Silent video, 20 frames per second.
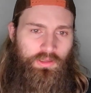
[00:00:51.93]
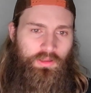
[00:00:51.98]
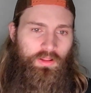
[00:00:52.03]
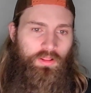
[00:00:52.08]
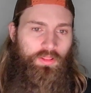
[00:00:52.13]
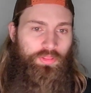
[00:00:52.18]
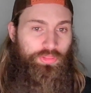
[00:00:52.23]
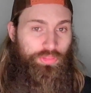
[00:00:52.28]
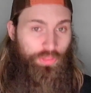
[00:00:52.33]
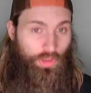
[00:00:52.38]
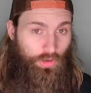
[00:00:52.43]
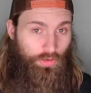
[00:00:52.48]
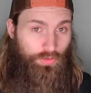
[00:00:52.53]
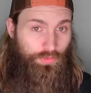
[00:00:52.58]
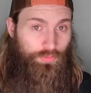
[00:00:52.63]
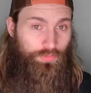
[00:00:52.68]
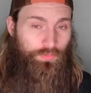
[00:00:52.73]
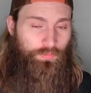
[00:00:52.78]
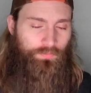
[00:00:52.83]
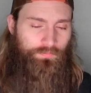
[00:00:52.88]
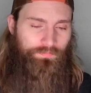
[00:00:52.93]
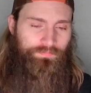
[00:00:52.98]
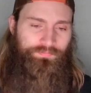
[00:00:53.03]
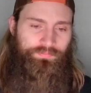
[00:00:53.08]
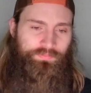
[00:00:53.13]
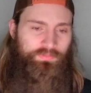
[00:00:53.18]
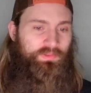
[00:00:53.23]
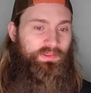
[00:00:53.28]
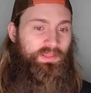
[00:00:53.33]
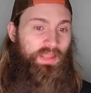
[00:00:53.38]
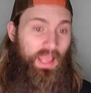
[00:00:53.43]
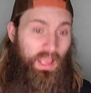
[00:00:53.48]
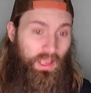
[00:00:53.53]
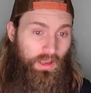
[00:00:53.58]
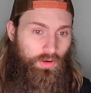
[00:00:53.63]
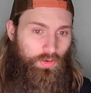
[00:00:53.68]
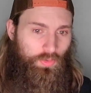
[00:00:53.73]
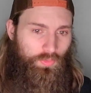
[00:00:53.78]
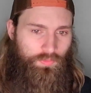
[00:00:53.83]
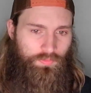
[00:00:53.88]
Though,
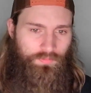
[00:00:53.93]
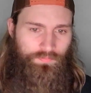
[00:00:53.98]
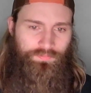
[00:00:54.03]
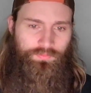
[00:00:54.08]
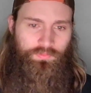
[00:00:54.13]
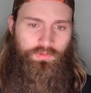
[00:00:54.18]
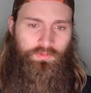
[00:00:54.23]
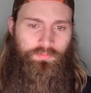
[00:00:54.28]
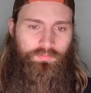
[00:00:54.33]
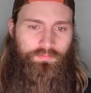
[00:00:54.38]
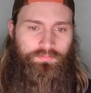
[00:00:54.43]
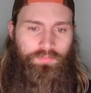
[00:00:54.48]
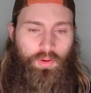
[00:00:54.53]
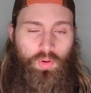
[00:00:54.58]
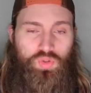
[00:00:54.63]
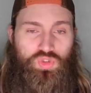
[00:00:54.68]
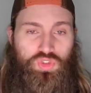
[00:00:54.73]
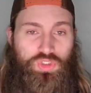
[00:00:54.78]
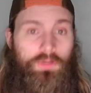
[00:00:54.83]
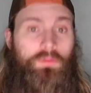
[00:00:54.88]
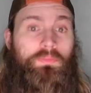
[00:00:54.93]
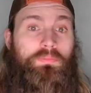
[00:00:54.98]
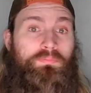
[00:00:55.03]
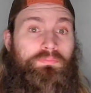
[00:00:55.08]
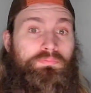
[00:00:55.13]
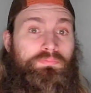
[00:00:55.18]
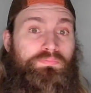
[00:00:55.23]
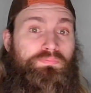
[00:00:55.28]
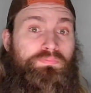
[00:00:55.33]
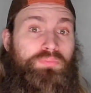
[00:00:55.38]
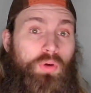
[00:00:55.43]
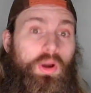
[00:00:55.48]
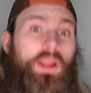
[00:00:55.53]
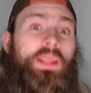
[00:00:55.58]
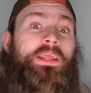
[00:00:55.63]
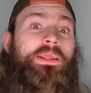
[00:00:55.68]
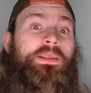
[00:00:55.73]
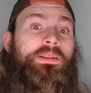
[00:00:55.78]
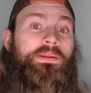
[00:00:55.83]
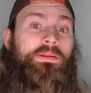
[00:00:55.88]
now, post
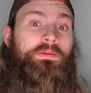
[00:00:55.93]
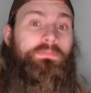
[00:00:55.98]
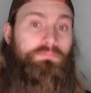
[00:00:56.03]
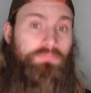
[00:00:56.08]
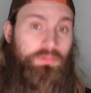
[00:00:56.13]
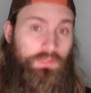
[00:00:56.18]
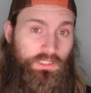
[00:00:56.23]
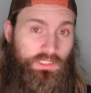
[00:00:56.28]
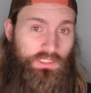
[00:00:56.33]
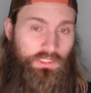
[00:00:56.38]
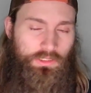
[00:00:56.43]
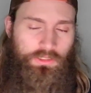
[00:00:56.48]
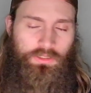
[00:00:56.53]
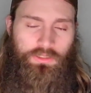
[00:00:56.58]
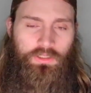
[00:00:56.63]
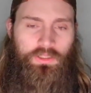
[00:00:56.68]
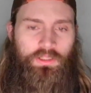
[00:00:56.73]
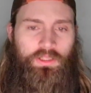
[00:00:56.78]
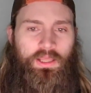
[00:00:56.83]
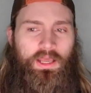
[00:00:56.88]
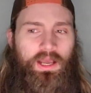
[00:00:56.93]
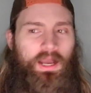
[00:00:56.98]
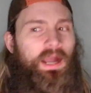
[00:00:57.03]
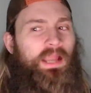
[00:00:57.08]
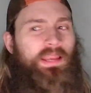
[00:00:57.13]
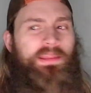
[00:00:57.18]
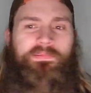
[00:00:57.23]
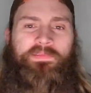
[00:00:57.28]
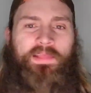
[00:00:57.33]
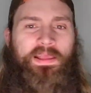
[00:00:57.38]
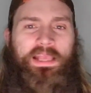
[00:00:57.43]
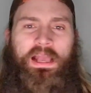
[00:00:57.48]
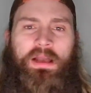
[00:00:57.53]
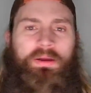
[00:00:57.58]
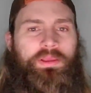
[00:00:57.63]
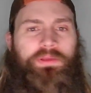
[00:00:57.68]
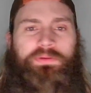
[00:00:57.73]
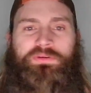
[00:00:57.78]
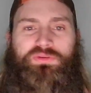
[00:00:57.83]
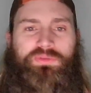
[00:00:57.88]
brain bleed, I didn't like how
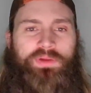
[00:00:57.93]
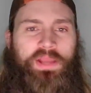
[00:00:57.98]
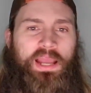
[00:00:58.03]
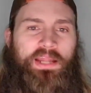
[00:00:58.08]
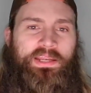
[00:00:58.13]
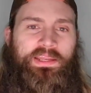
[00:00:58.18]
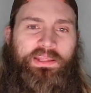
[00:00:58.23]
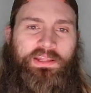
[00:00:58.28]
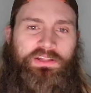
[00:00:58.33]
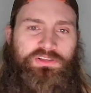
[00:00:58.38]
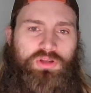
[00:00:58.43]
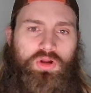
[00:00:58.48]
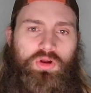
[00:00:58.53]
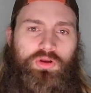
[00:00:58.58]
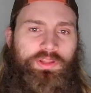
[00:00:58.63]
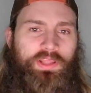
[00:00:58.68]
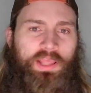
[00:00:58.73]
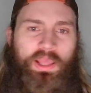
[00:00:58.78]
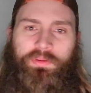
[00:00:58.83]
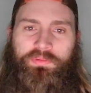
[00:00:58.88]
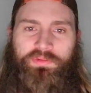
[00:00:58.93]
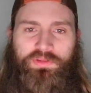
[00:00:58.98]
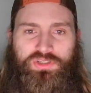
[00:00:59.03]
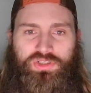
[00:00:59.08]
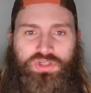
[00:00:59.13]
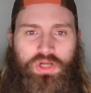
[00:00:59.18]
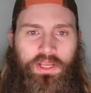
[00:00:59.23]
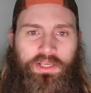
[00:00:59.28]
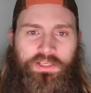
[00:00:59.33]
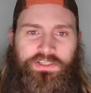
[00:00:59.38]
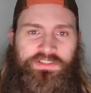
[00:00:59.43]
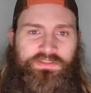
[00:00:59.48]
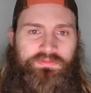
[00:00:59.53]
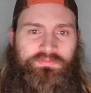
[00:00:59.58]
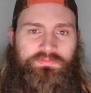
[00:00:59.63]
he was reacting against RDA with the strikes.